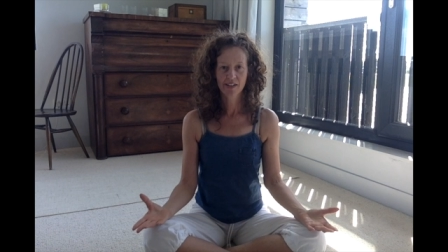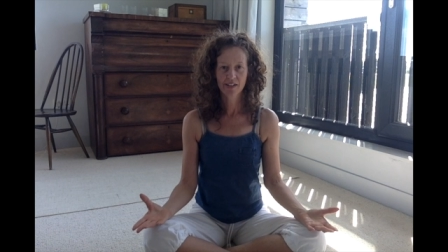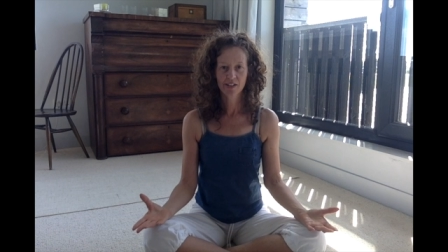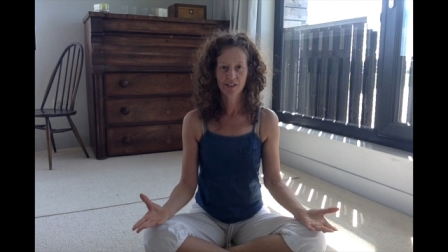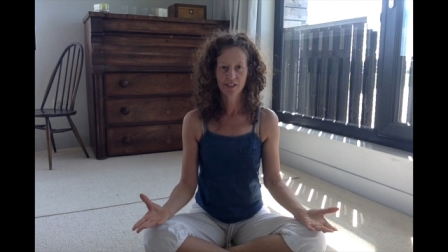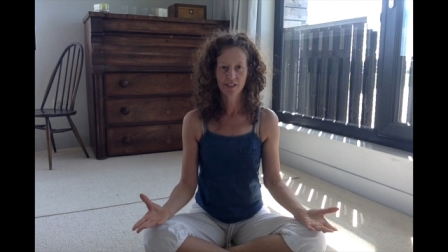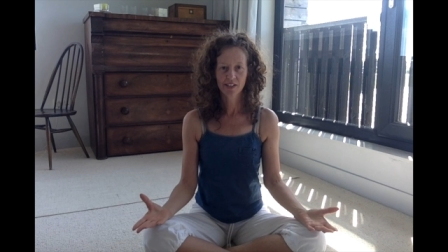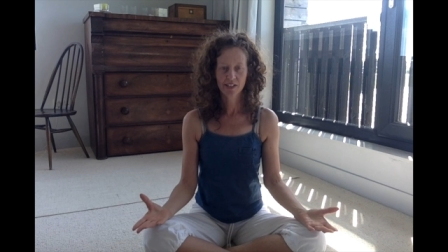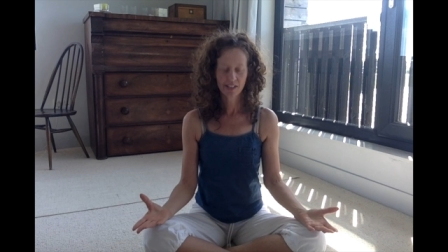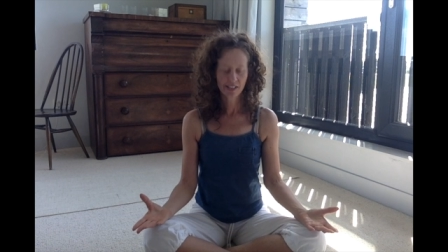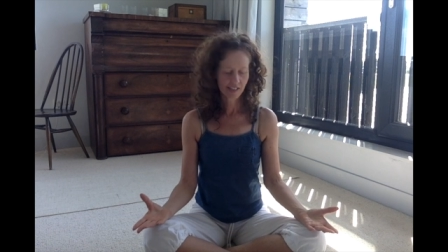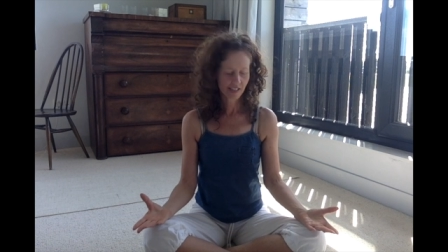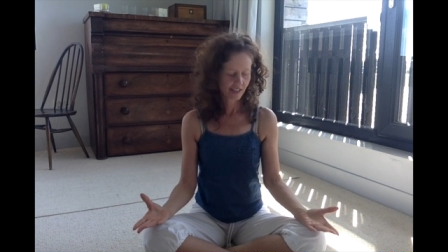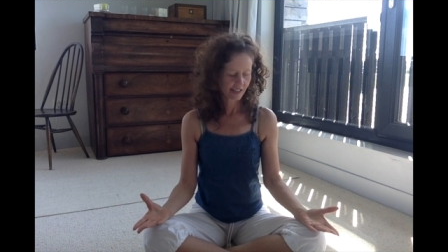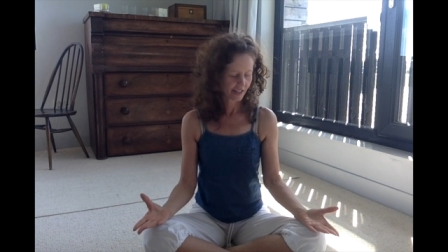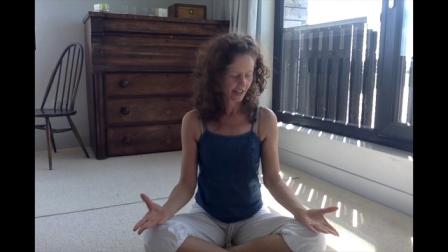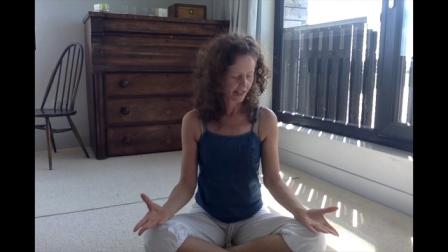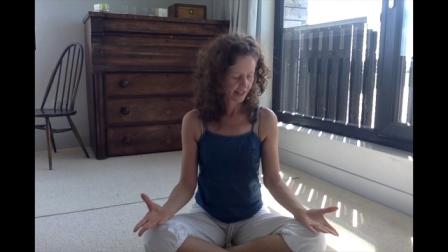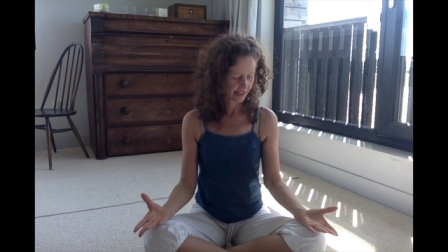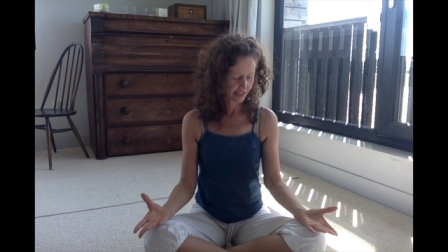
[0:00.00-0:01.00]
So this is
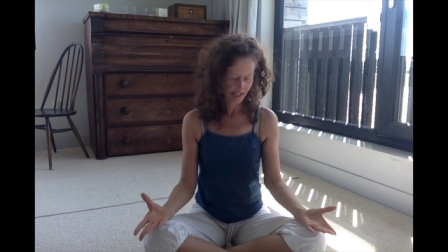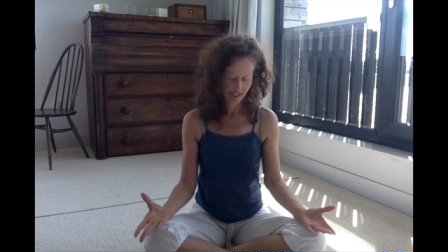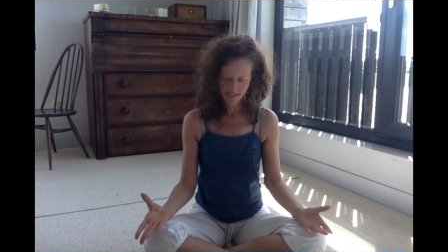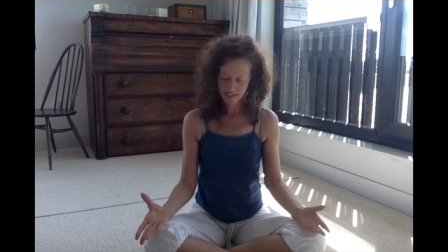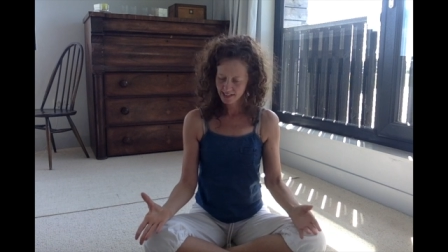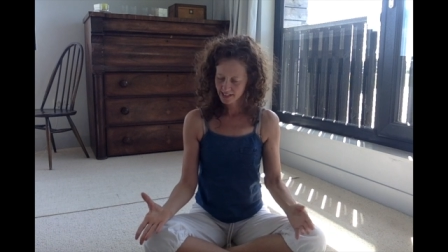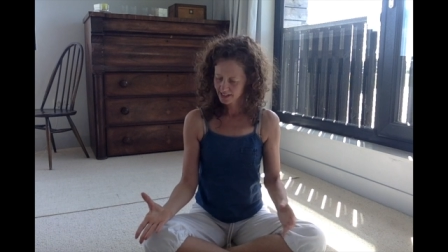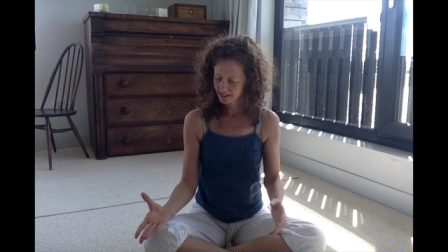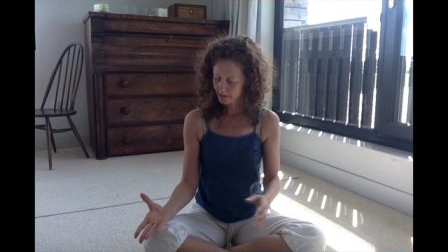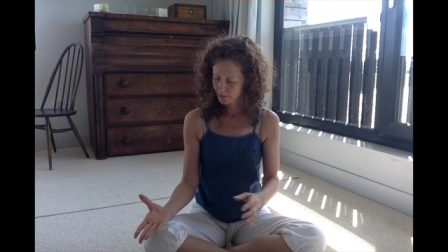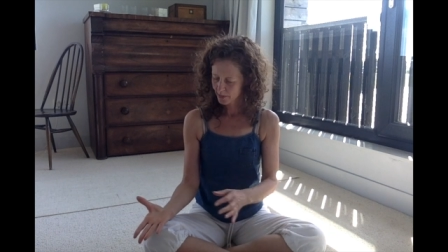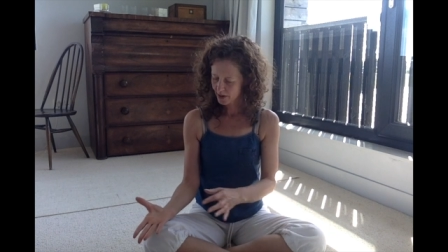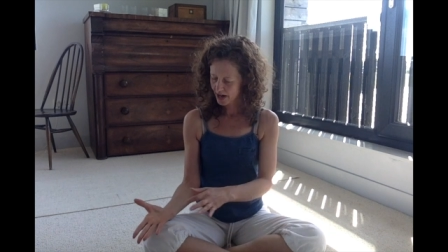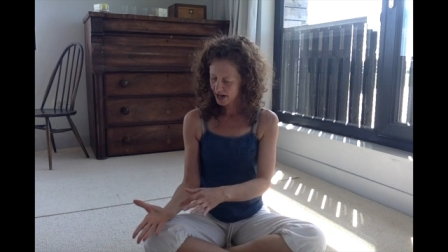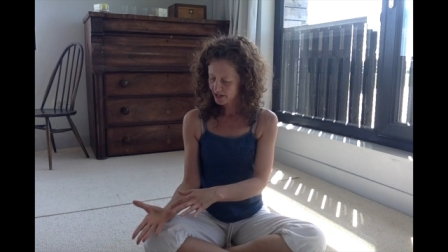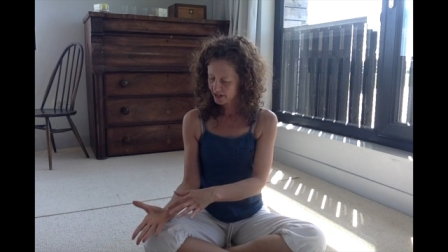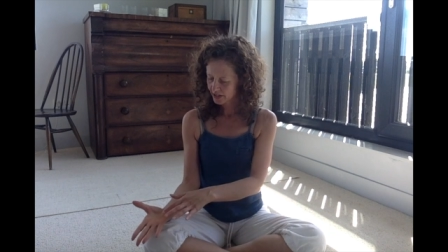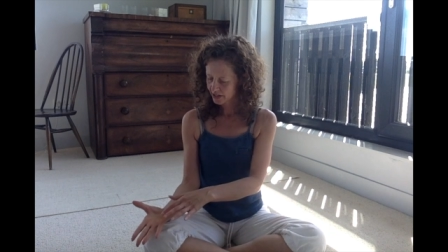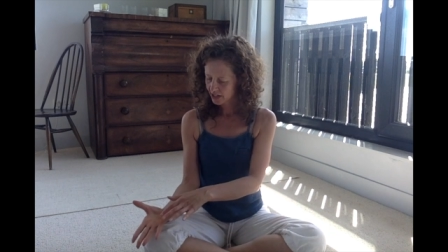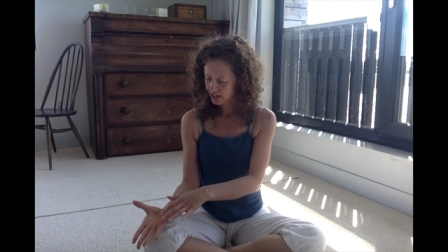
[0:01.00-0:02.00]
a nice easy
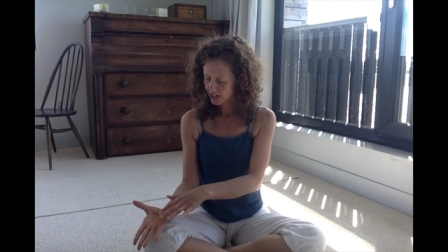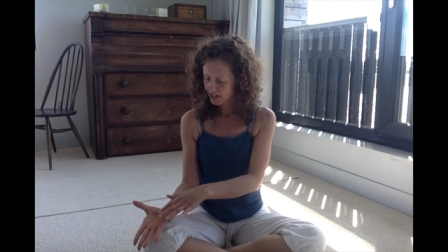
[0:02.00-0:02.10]
breath.